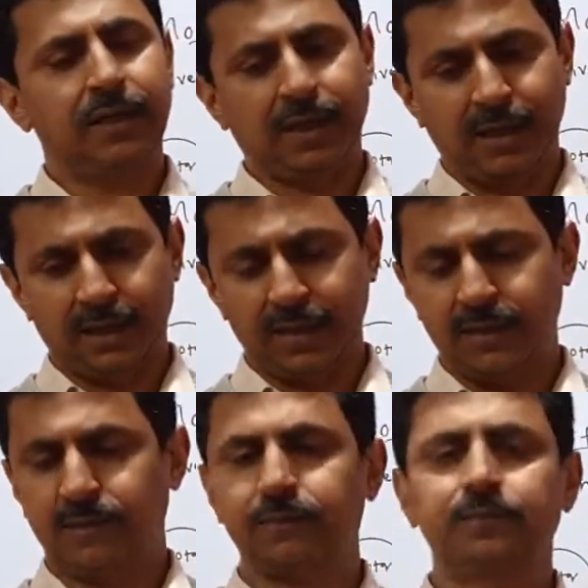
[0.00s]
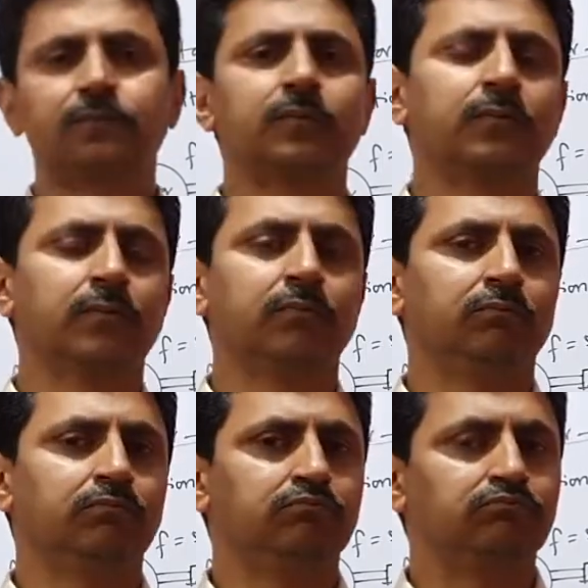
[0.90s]
read this subject,
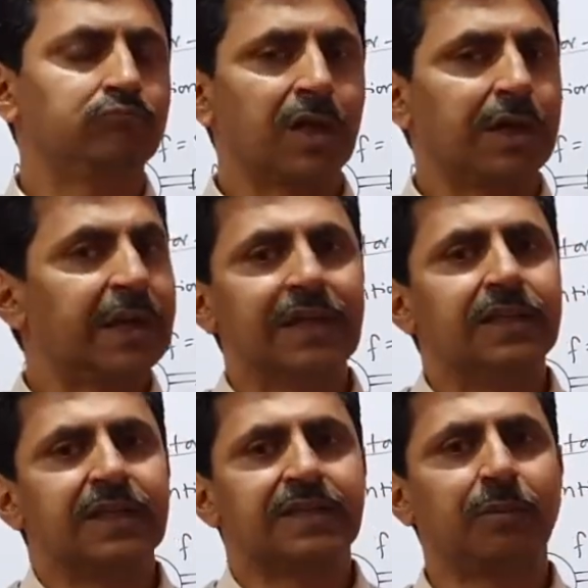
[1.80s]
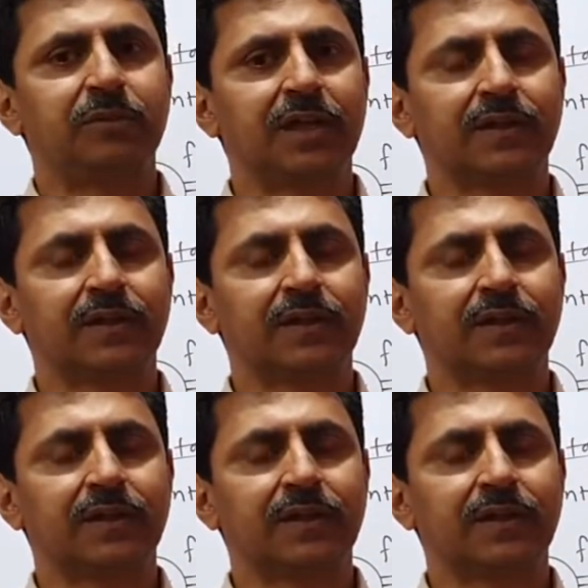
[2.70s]
study this subject.